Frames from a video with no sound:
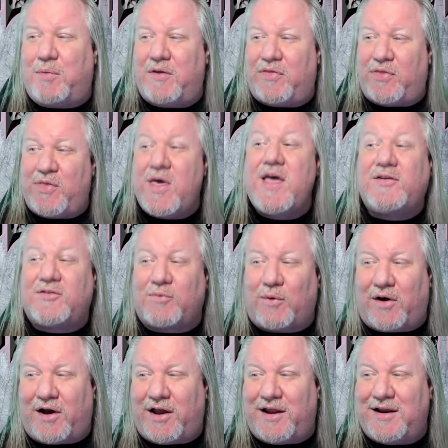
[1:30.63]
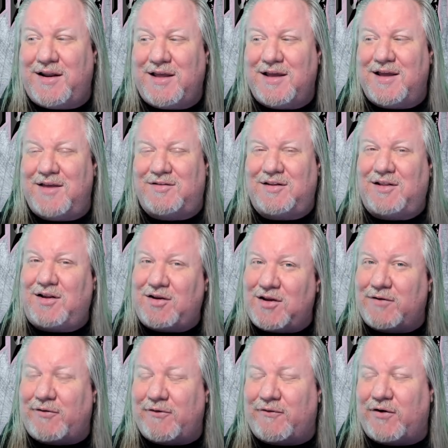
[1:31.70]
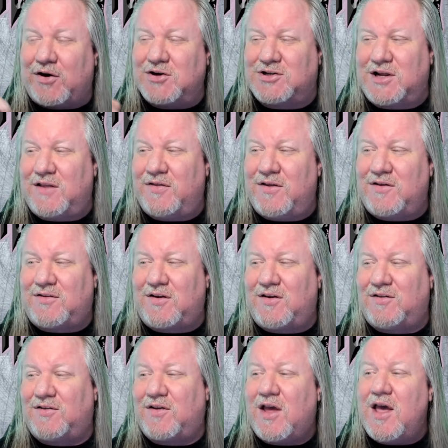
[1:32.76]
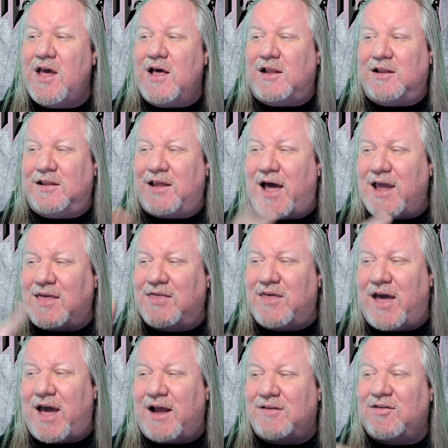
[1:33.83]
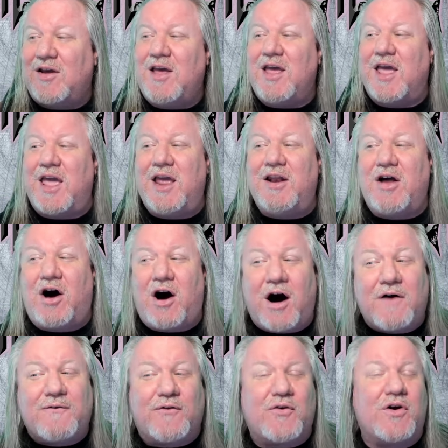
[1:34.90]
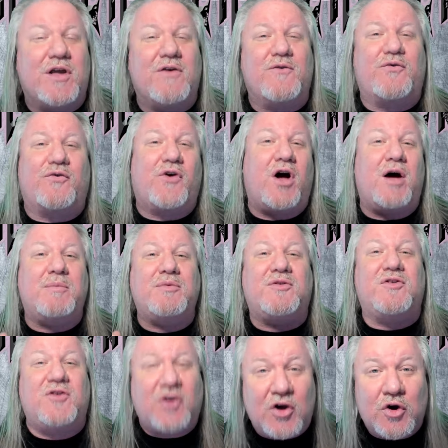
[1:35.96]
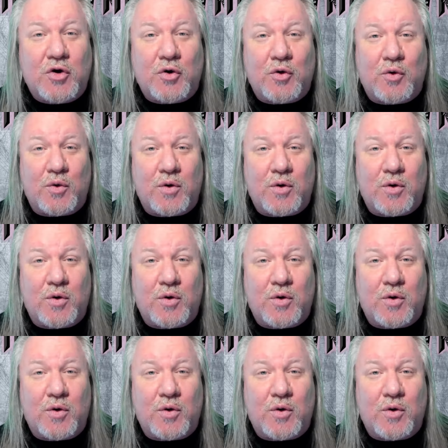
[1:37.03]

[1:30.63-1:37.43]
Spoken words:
But this one is a little different version. This is Like That, an offering from two.